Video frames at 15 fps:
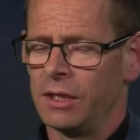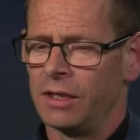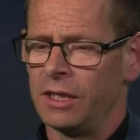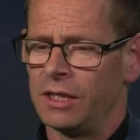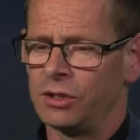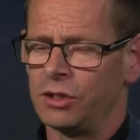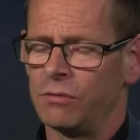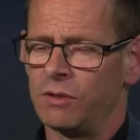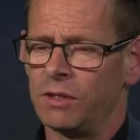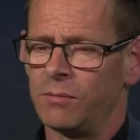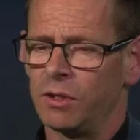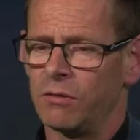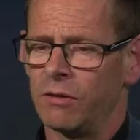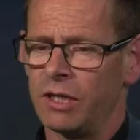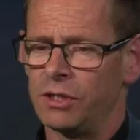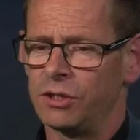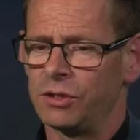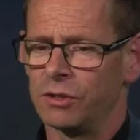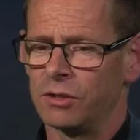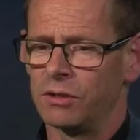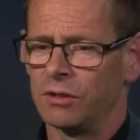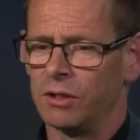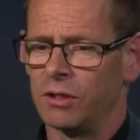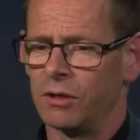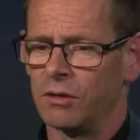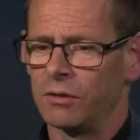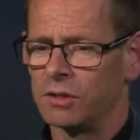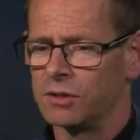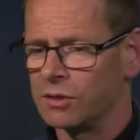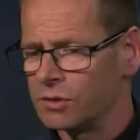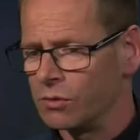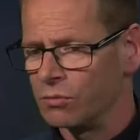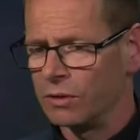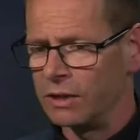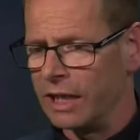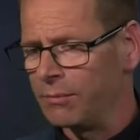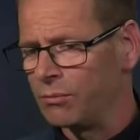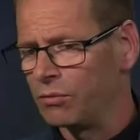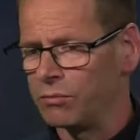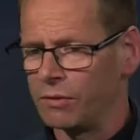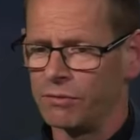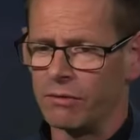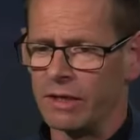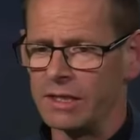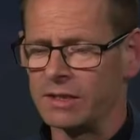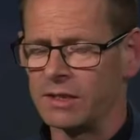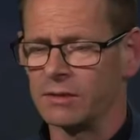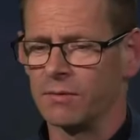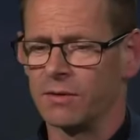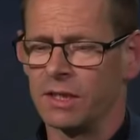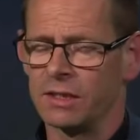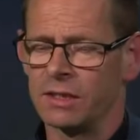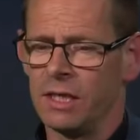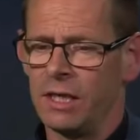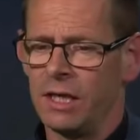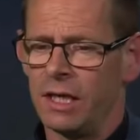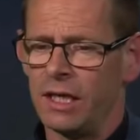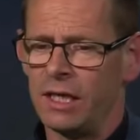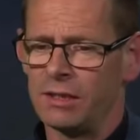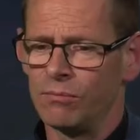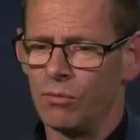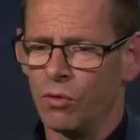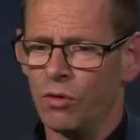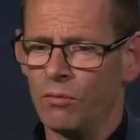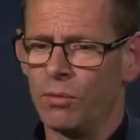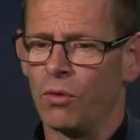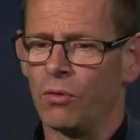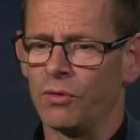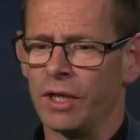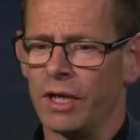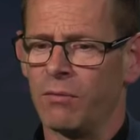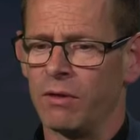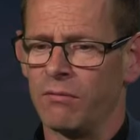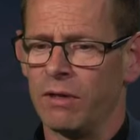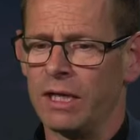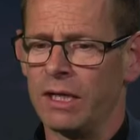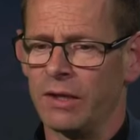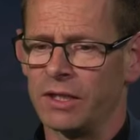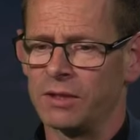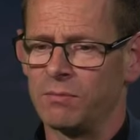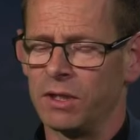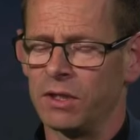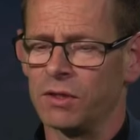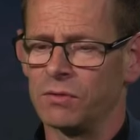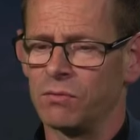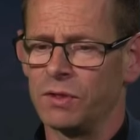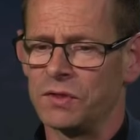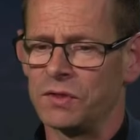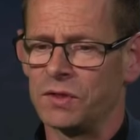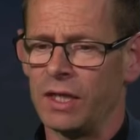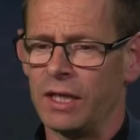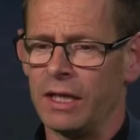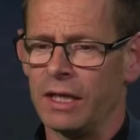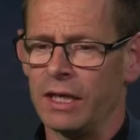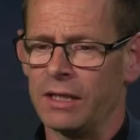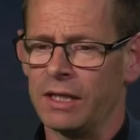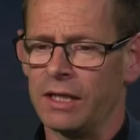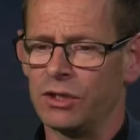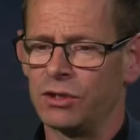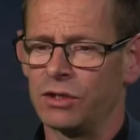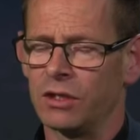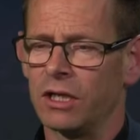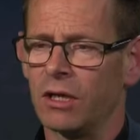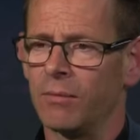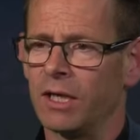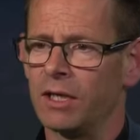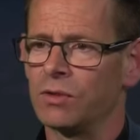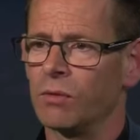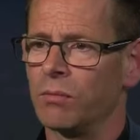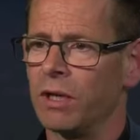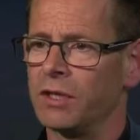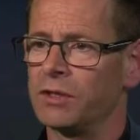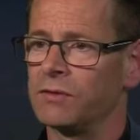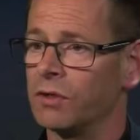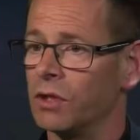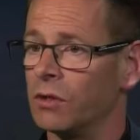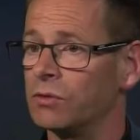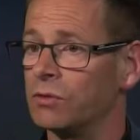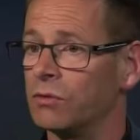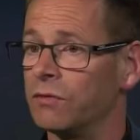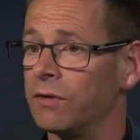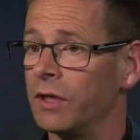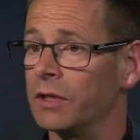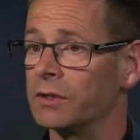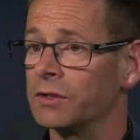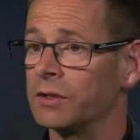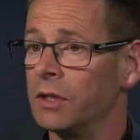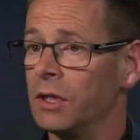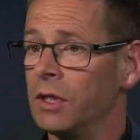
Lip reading: the issue with immigration, you know, because it's all labelled with racism and things, is more important than we realise, because we're seeing our nation coming into a place of cultural flux.